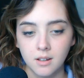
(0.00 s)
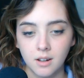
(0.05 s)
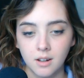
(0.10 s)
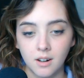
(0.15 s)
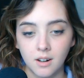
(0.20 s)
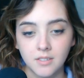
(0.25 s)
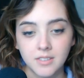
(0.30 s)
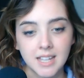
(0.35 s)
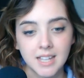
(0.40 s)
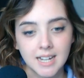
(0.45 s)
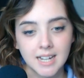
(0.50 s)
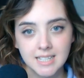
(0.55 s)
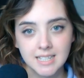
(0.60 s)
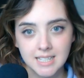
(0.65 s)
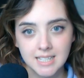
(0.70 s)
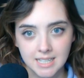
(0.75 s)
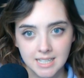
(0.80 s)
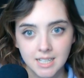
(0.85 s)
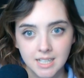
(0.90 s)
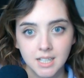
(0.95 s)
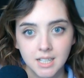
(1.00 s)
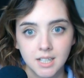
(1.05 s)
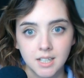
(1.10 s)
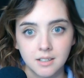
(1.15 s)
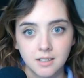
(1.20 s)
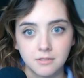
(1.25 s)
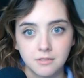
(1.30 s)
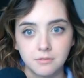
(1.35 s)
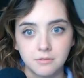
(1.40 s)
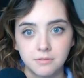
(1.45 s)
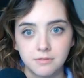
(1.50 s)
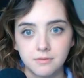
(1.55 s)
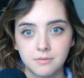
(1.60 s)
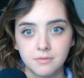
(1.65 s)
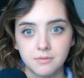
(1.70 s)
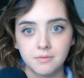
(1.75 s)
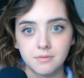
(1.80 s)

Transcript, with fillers: on the idea of,